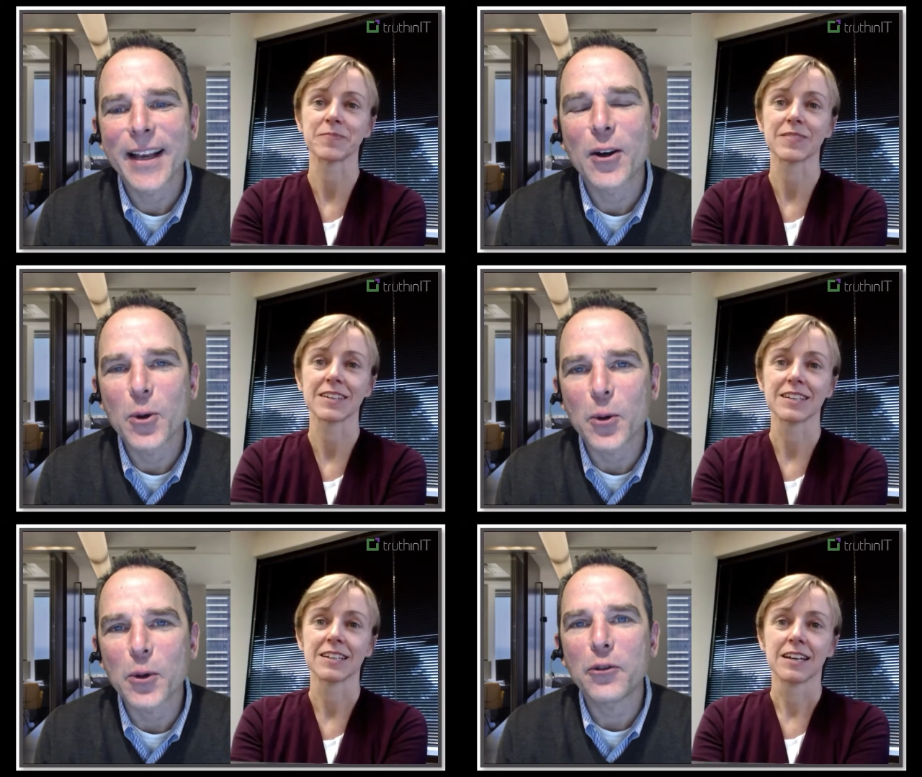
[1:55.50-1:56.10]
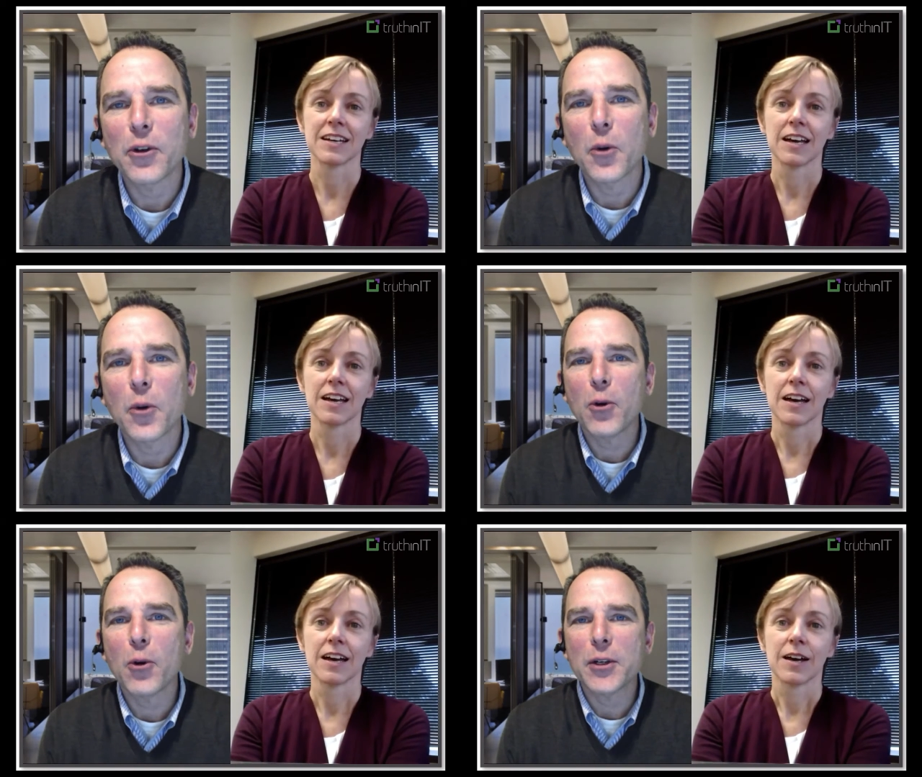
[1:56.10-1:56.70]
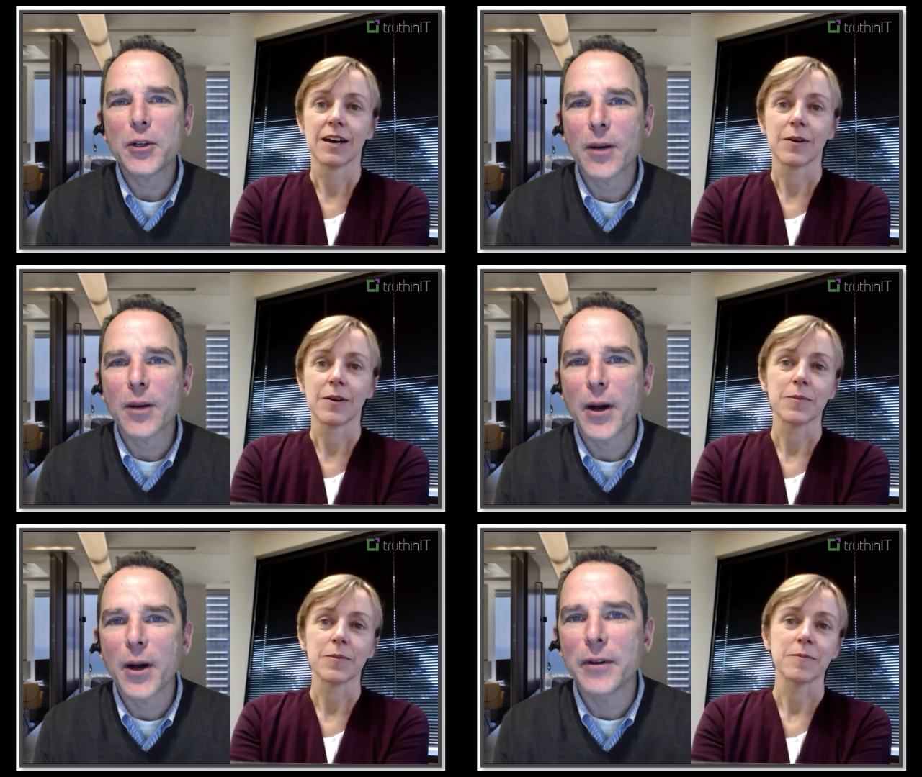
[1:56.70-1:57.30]
Speaker 1: Cool. So before we talk
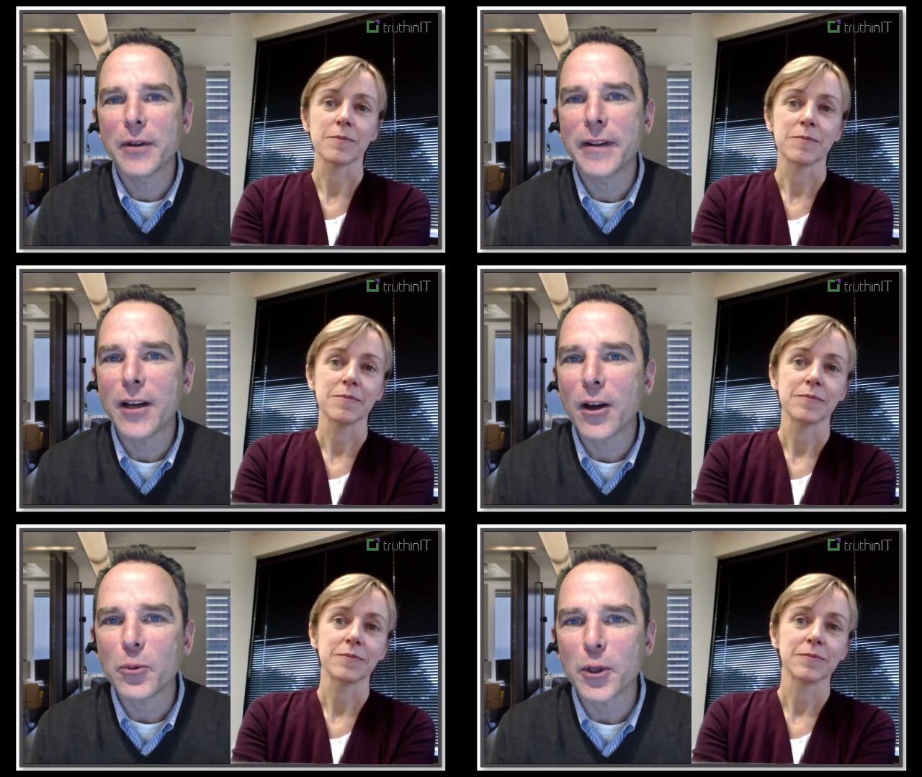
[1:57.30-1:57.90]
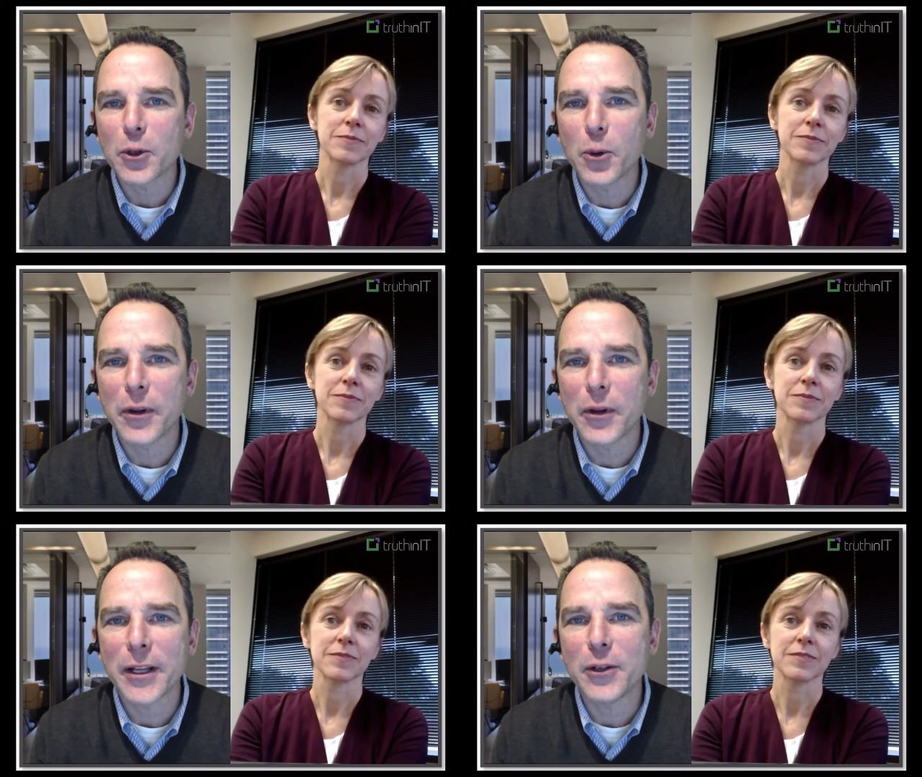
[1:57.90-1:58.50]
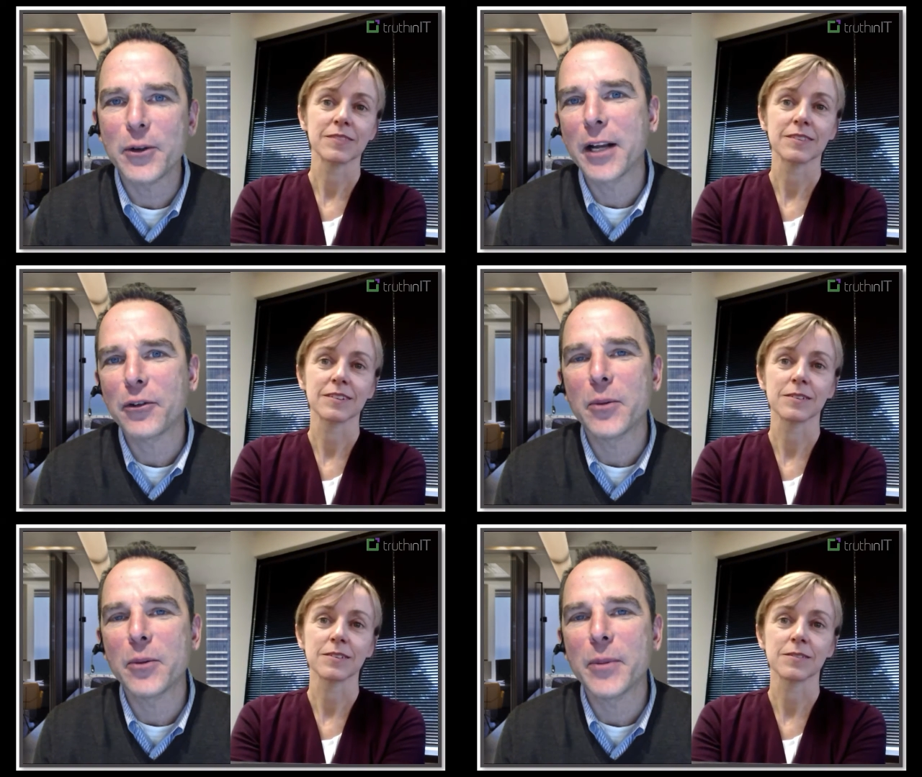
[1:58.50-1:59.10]
about the other real cool thing that you guys are
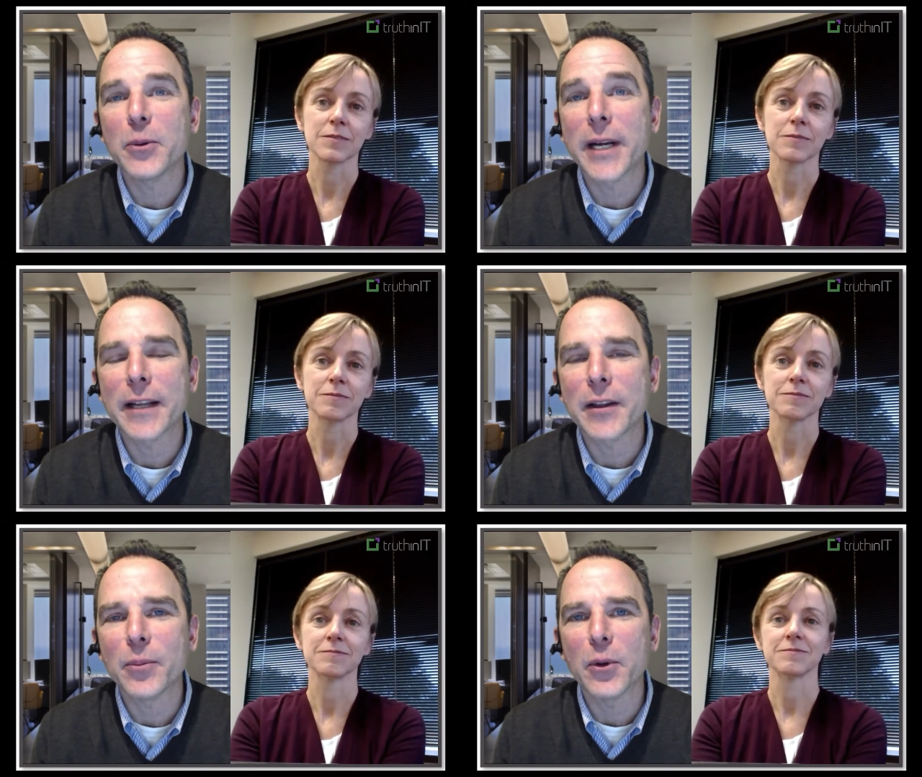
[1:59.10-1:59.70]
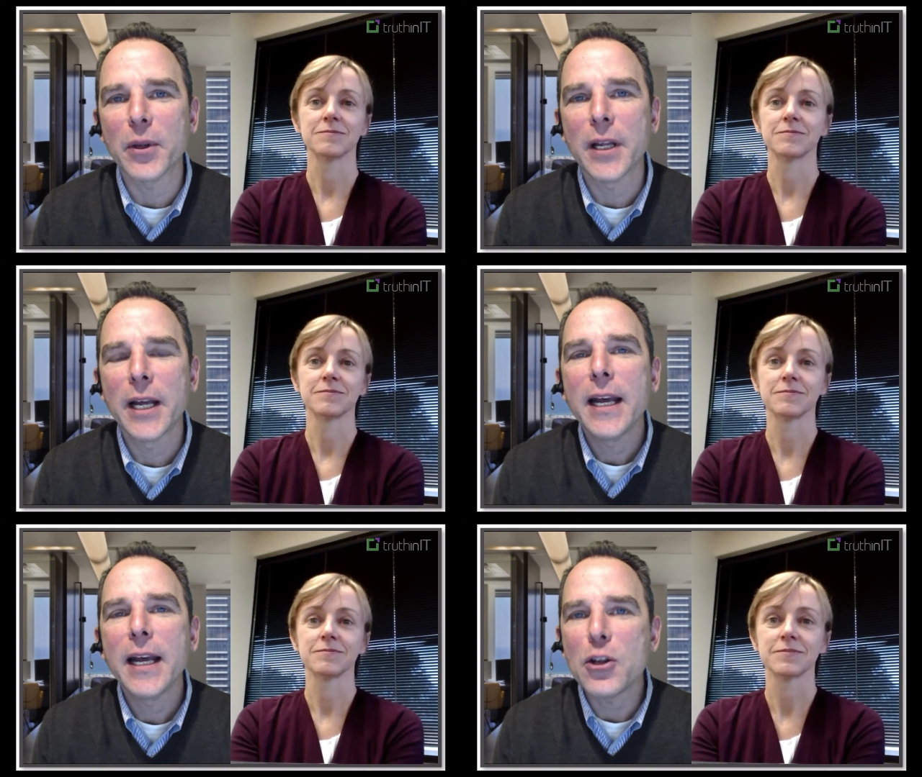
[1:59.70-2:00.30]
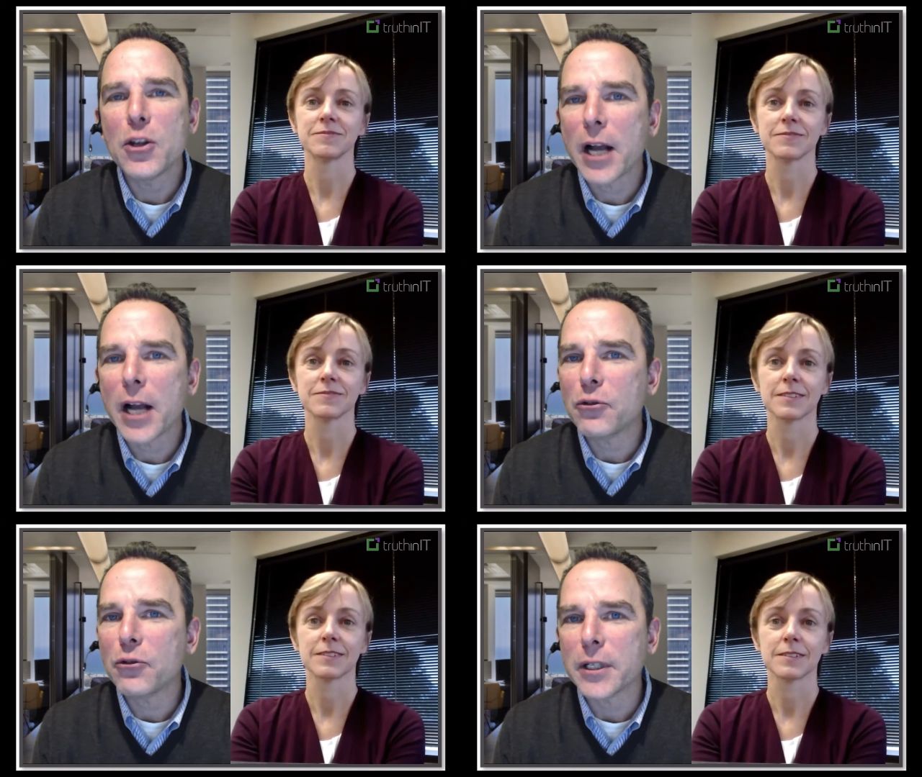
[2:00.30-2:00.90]
going to be doing at the booth, you guys
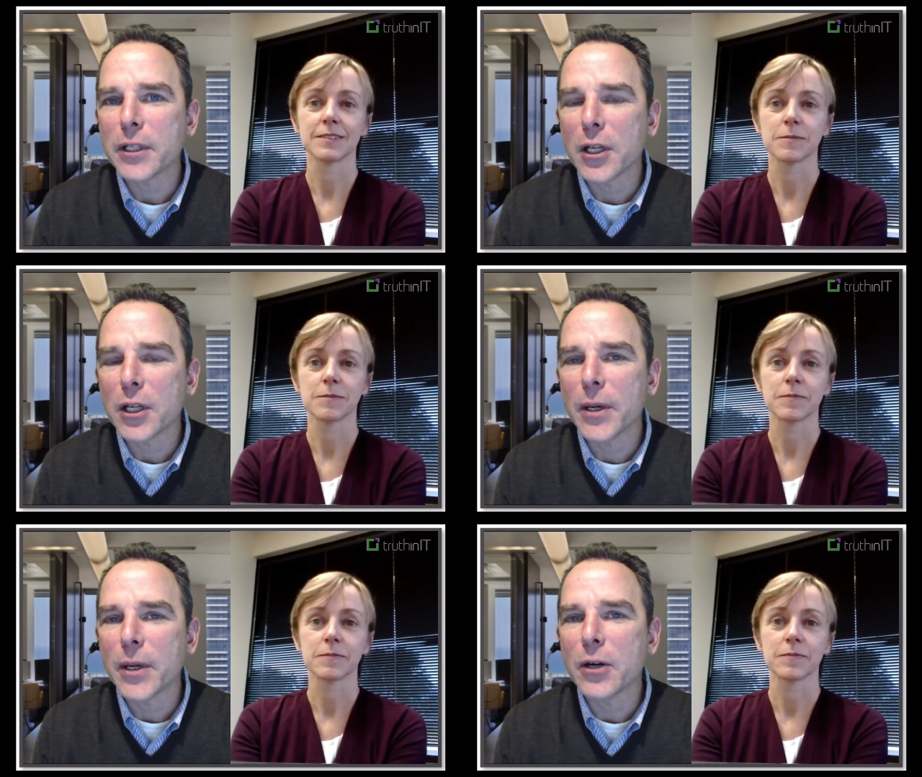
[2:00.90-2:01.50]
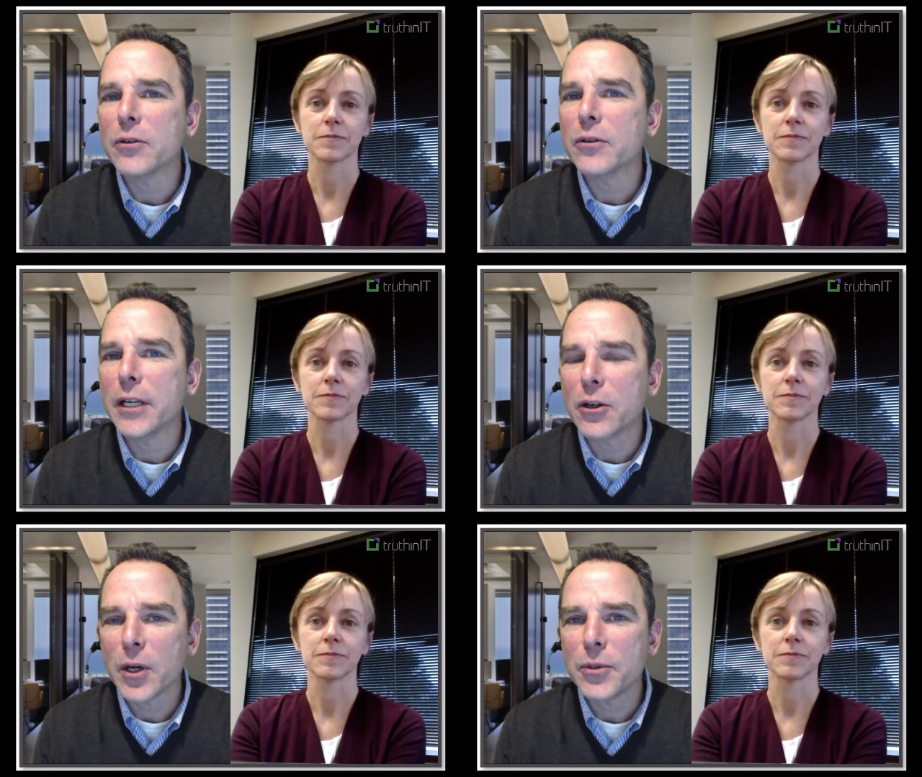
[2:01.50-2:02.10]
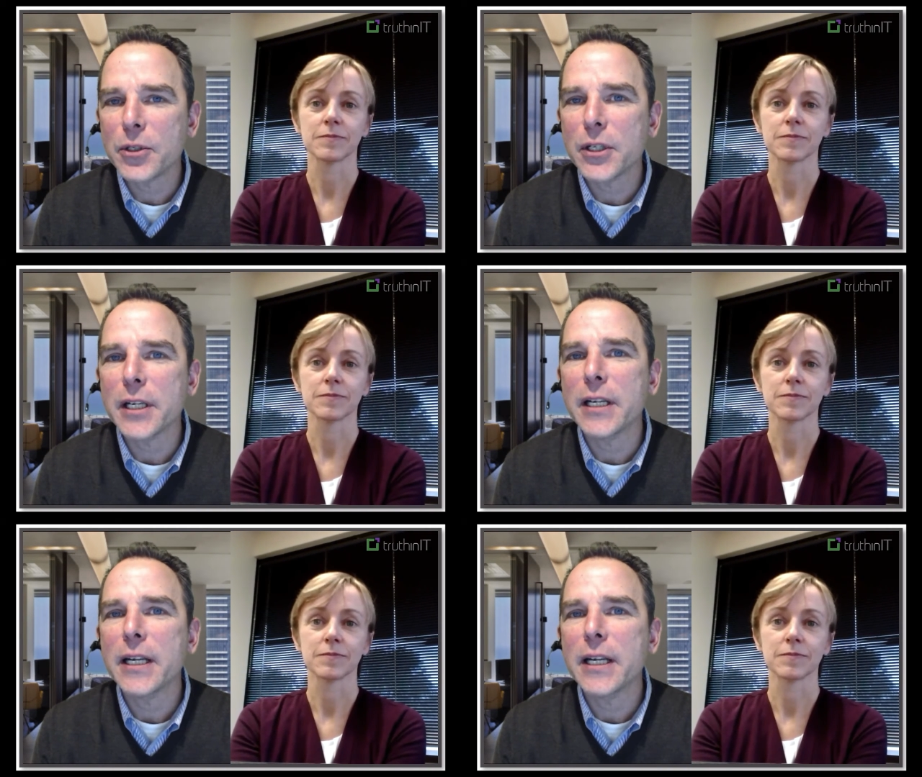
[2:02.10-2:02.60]
are really all about encryption